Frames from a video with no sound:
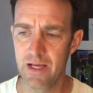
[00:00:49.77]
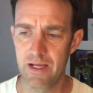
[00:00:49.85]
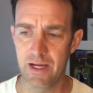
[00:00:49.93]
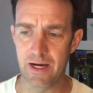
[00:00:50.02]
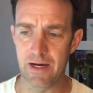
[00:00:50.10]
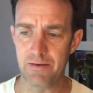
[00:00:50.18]

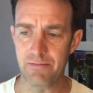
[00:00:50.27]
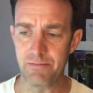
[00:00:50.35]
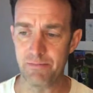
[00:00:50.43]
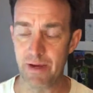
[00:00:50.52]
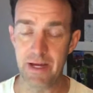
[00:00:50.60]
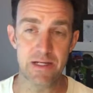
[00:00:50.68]
And
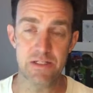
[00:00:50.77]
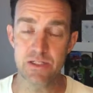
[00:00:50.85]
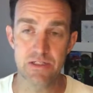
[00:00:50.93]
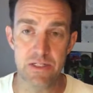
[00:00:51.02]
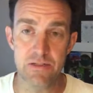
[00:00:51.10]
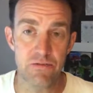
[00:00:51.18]

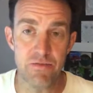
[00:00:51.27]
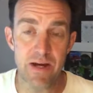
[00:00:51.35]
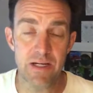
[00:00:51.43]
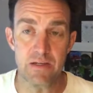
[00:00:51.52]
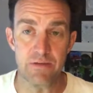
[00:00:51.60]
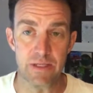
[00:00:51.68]
it's
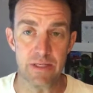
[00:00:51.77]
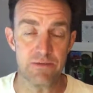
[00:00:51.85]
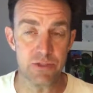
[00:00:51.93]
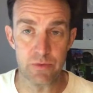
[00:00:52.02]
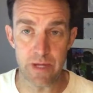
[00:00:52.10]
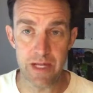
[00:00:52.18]
effective. It gives
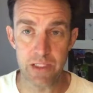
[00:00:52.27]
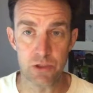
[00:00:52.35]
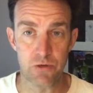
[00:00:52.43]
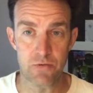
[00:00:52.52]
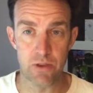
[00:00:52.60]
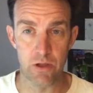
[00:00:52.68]
you an edge
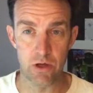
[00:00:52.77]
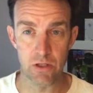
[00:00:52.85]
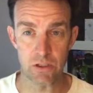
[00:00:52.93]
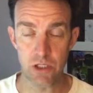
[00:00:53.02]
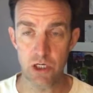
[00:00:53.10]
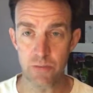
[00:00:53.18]
over the long
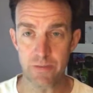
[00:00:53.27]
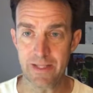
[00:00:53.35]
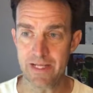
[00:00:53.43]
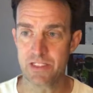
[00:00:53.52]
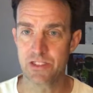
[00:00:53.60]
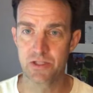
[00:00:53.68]
term, and
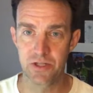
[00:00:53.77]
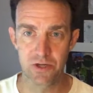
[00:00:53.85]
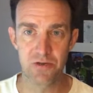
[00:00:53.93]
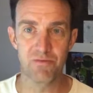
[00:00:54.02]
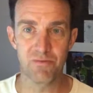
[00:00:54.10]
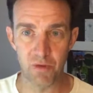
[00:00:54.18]
that's
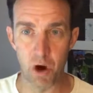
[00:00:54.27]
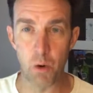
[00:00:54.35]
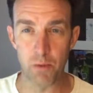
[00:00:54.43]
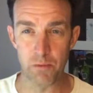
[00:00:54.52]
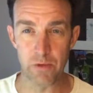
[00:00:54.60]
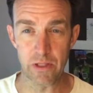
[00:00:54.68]
all
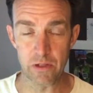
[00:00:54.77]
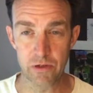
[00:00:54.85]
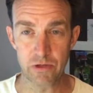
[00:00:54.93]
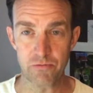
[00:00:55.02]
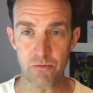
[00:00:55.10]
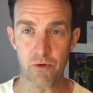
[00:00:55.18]
we're really
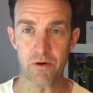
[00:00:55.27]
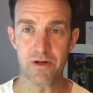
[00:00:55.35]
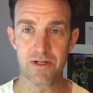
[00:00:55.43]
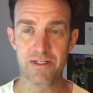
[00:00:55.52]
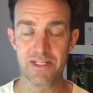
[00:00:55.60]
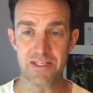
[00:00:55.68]
looking for,
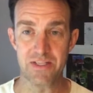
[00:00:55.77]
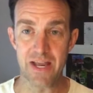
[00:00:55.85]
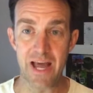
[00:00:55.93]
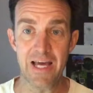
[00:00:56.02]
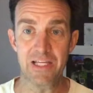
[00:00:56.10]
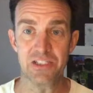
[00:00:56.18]
is that
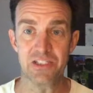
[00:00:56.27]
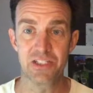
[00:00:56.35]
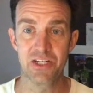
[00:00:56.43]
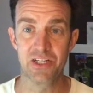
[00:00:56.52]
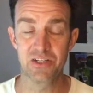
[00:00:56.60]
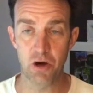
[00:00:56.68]
edge
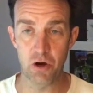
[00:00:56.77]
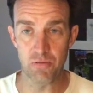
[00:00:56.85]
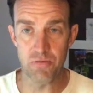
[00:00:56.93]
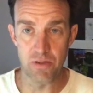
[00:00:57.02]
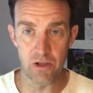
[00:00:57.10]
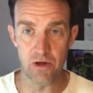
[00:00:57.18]
over
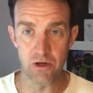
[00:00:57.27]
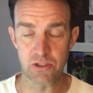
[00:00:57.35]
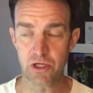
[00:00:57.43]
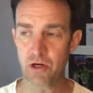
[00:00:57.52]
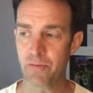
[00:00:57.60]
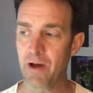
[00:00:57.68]
the long
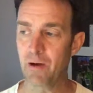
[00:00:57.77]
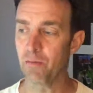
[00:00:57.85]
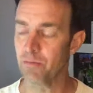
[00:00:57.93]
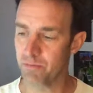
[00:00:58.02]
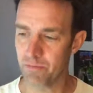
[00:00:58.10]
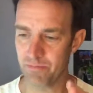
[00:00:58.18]
term. Now,
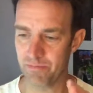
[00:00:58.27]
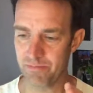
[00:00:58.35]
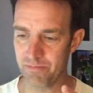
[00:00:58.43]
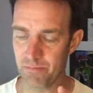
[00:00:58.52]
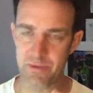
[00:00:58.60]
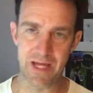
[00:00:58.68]

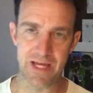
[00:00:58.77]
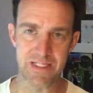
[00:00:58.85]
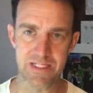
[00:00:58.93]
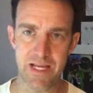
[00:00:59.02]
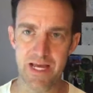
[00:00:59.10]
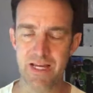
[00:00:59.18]
with that
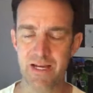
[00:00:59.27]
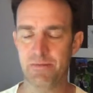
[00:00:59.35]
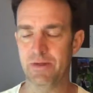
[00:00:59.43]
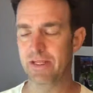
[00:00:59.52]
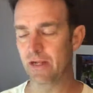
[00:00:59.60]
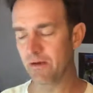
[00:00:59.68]
said, and I'm
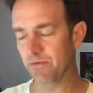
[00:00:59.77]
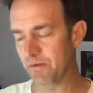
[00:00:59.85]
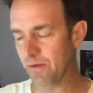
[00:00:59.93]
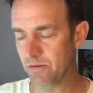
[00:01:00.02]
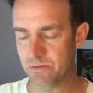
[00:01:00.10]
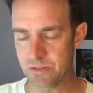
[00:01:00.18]
going to get off on a
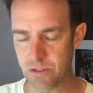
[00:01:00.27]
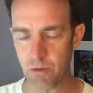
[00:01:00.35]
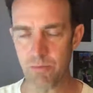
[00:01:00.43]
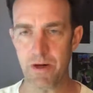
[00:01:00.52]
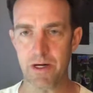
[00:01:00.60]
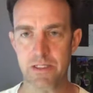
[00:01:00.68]
little
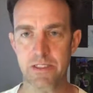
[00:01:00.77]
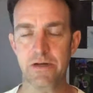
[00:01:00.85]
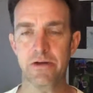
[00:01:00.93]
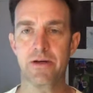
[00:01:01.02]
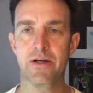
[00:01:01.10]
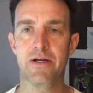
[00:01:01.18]
soapbox here,